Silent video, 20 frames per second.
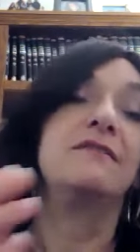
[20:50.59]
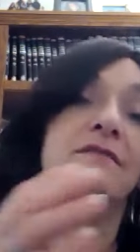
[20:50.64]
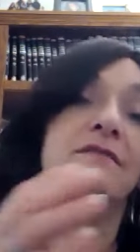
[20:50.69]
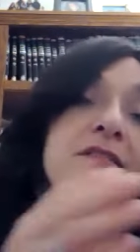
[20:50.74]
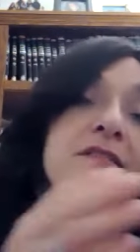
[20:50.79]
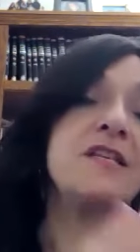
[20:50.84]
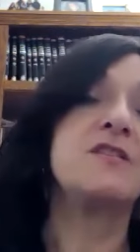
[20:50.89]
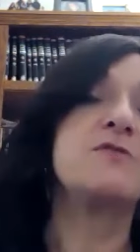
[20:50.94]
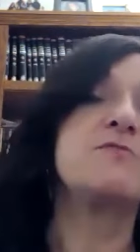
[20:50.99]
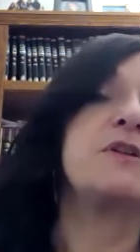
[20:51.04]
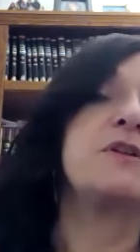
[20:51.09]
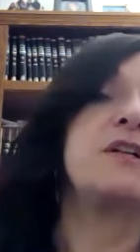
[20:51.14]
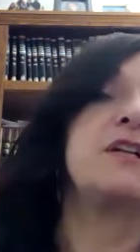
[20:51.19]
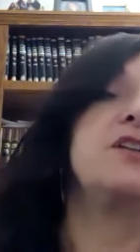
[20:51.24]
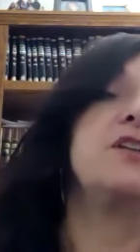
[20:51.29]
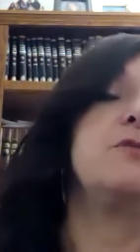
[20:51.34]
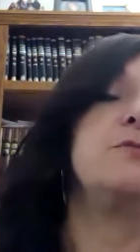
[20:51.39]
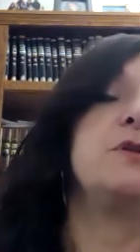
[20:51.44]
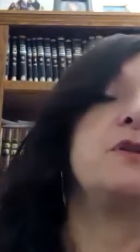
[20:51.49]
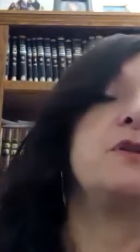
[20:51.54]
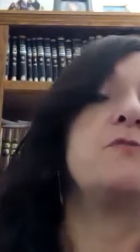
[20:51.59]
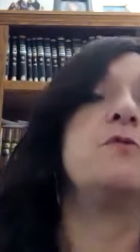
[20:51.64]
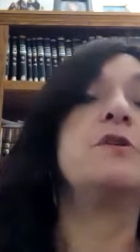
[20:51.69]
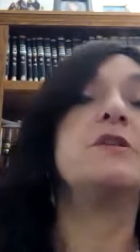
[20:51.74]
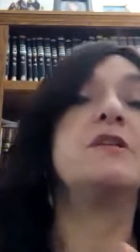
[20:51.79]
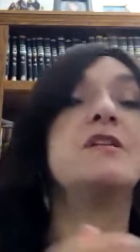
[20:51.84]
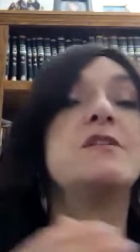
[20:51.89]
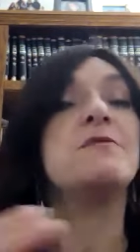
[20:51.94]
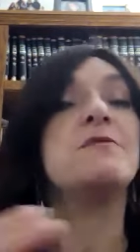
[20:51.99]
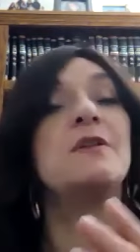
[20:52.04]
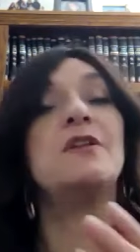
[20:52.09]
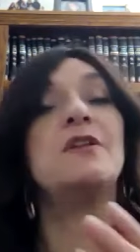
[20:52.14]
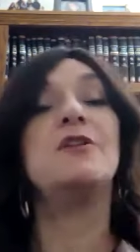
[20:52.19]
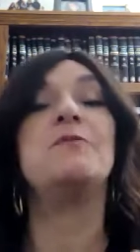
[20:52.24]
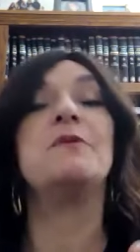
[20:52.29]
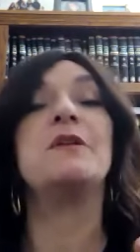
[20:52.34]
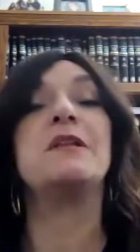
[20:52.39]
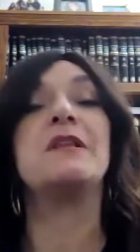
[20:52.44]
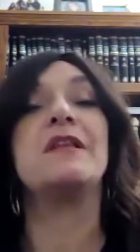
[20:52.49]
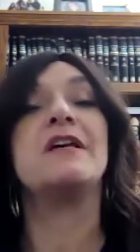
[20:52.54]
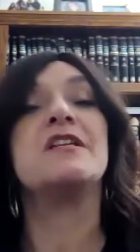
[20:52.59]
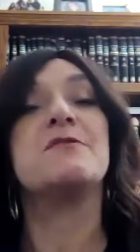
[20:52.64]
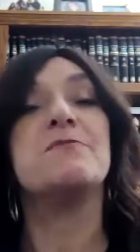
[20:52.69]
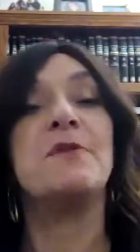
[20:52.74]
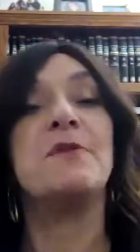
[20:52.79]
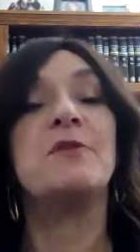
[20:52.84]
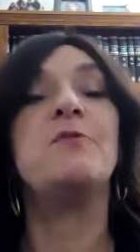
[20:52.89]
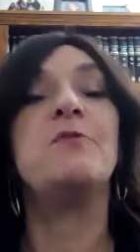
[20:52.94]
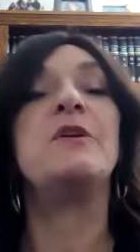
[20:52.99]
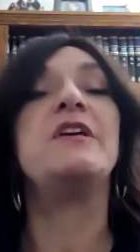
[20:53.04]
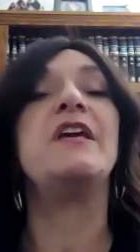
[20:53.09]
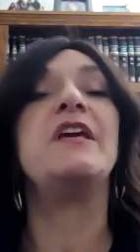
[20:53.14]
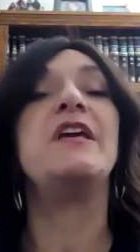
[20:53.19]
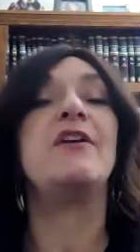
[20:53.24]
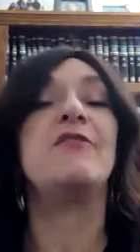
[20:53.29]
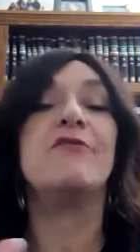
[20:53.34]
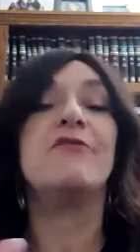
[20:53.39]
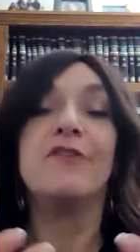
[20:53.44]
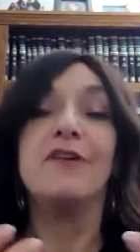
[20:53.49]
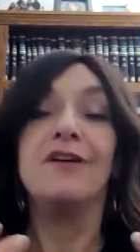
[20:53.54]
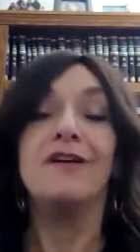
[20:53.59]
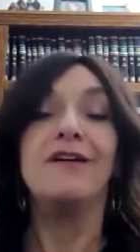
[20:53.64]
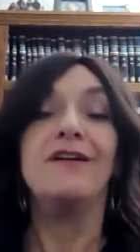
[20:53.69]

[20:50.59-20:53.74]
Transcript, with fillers: This one a little bit more, this one a little bit less, but we gave,